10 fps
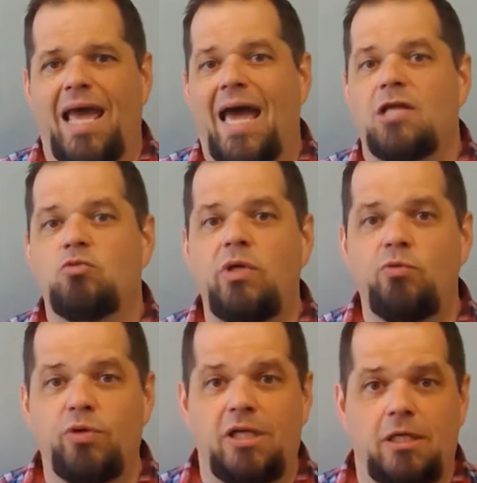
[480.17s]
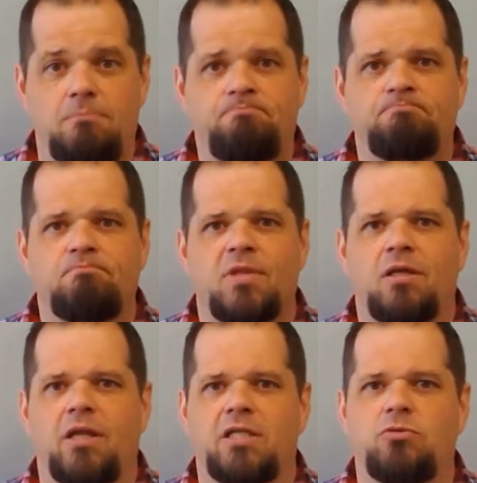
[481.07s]
as we read,
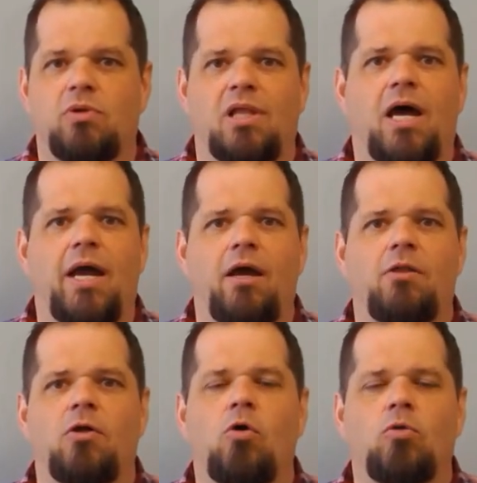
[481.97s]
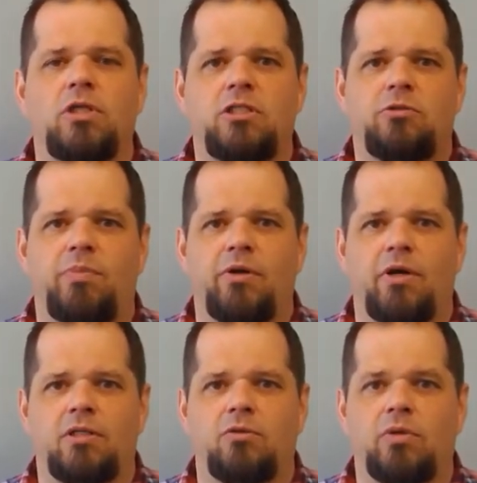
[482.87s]
let's rely on the Holy
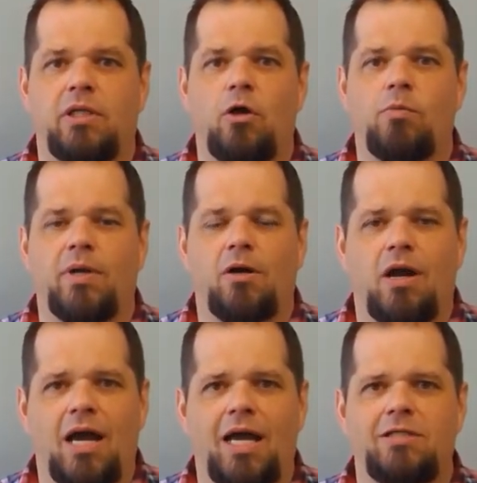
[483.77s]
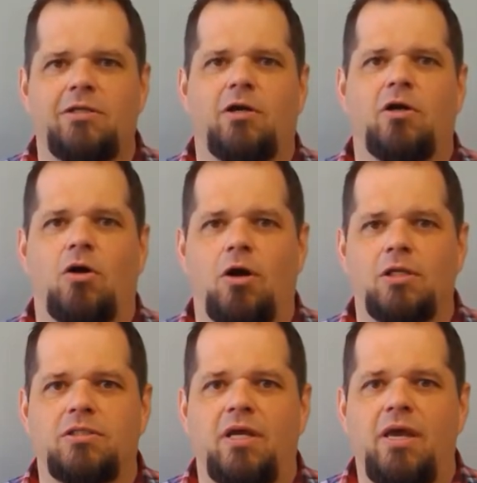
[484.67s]
Spirit to really open our eyes and our
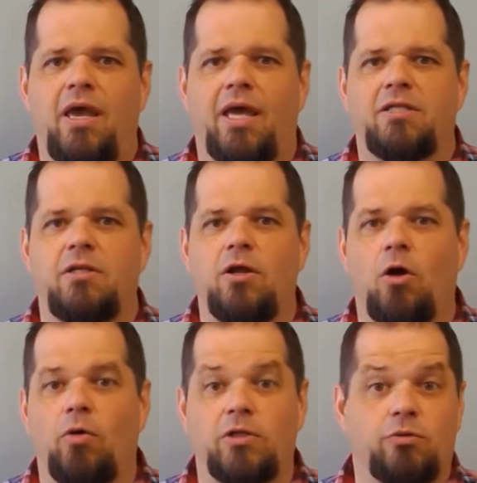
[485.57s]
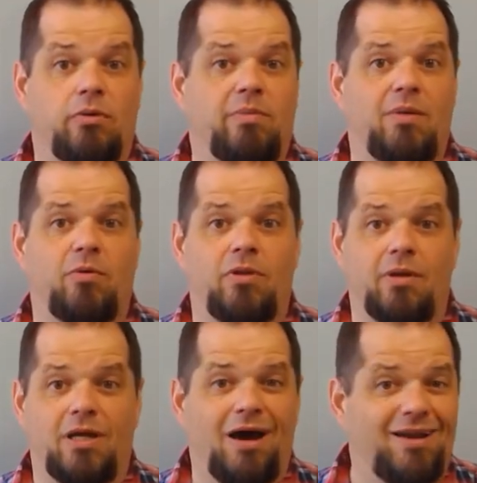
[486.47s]
hearts, and to know and to remember
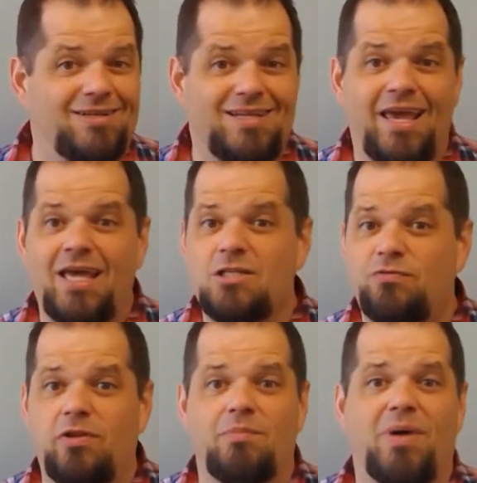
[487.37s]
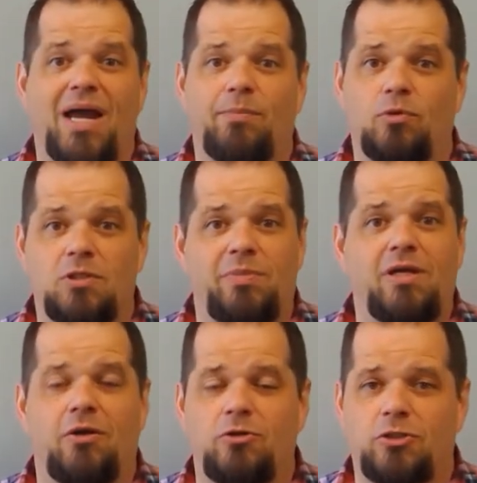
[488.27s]
that God intends for the Bible to be
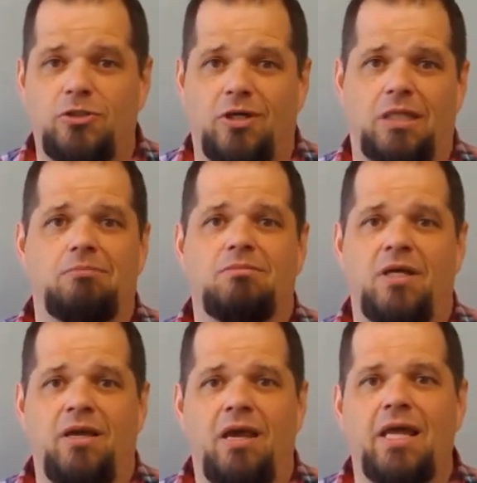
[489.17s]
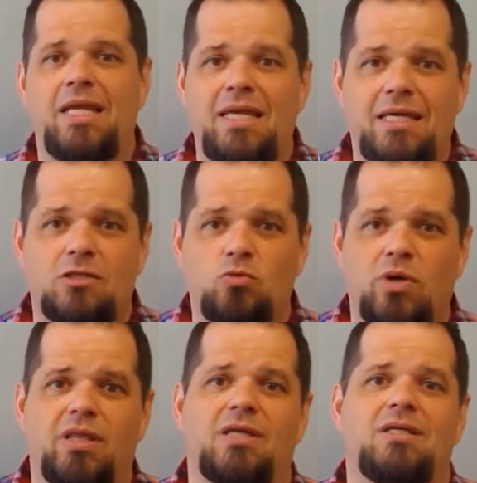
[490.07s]
understood. And He is
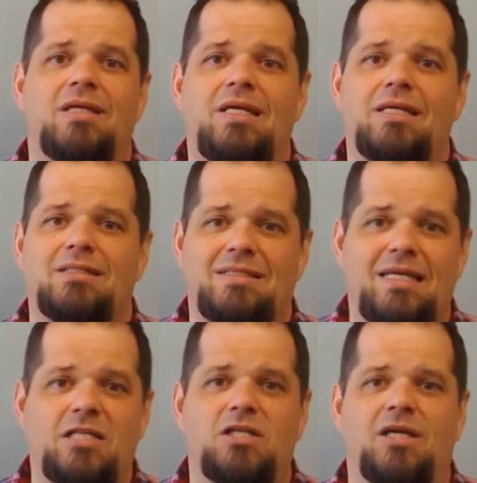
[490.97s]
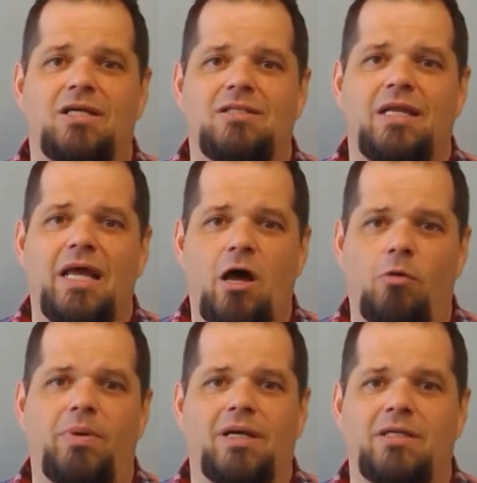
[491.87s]
with us, and He is teaching us and
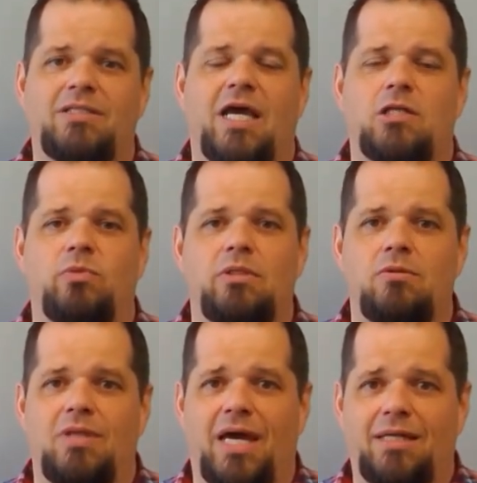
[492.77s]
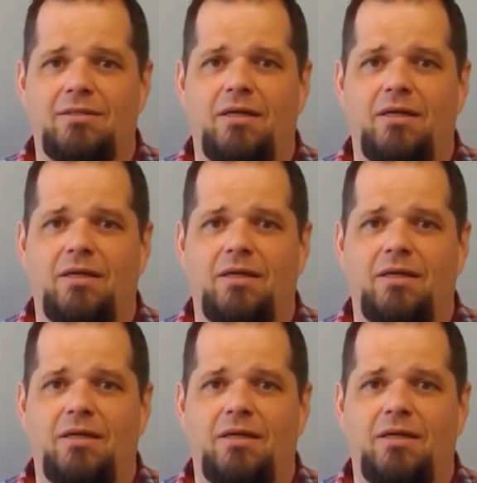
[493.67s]
helping us as we do that.